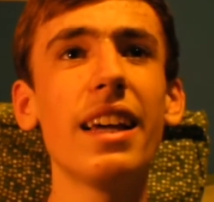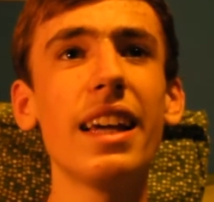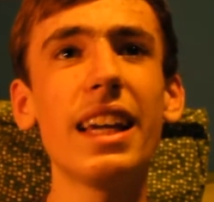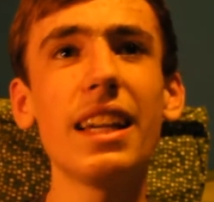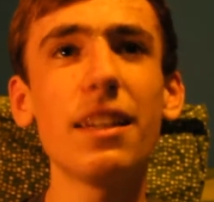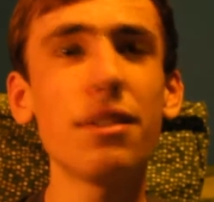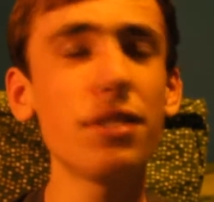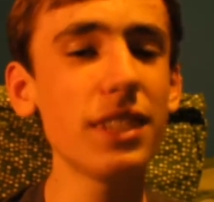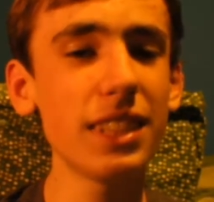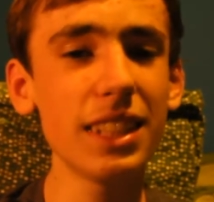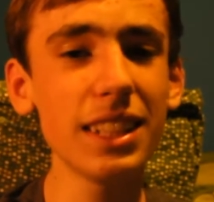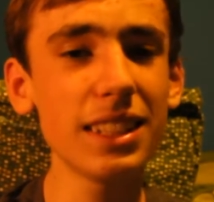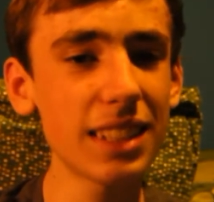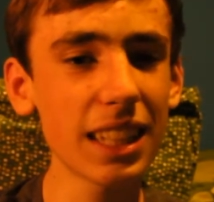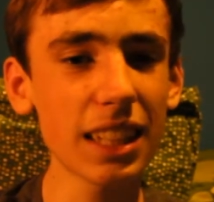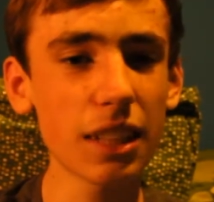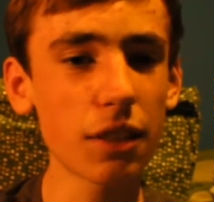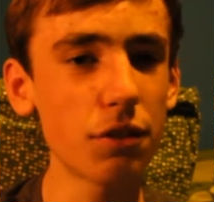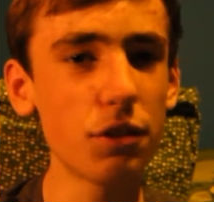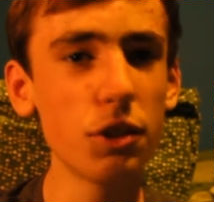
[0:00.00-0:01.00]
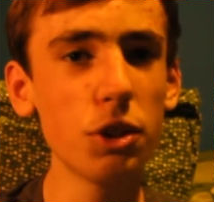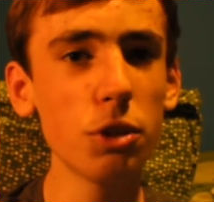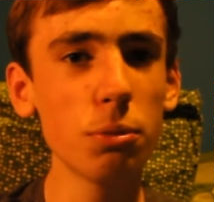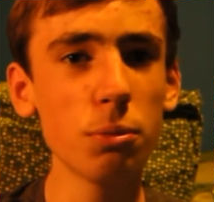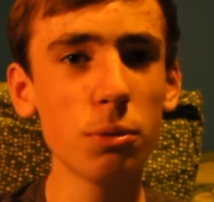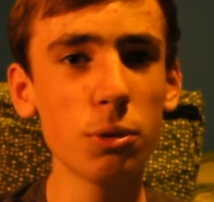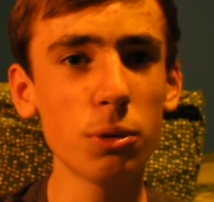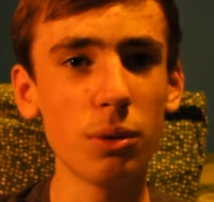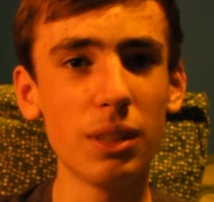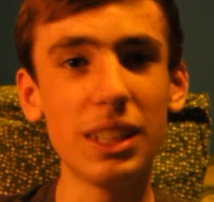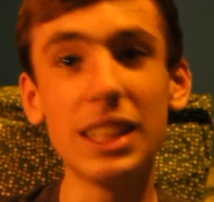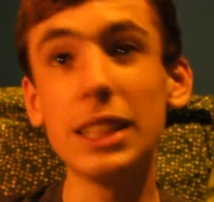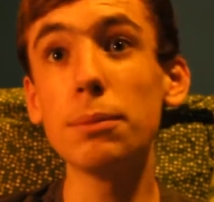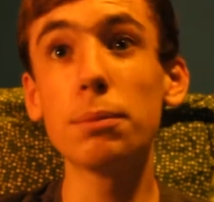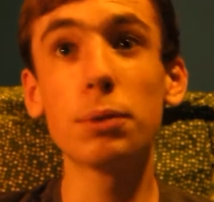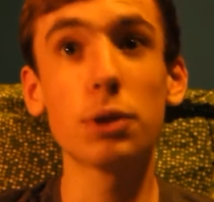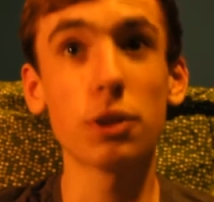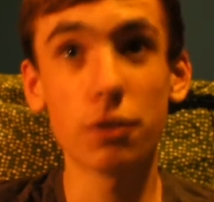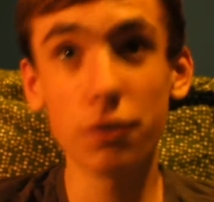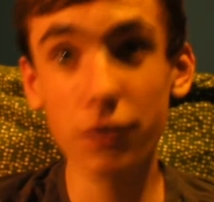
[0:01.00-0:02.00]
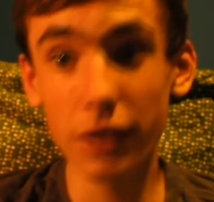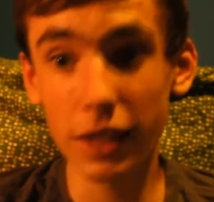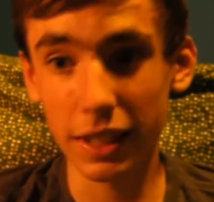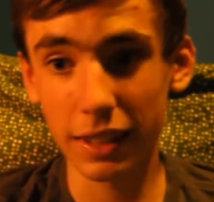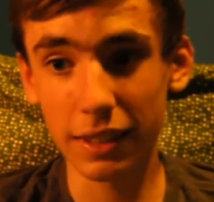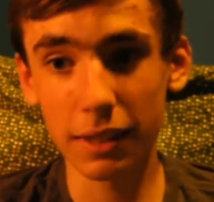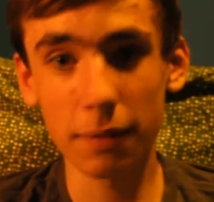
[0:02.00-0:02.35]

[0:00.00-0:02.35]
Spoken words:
If it did take a few more leaps of faith,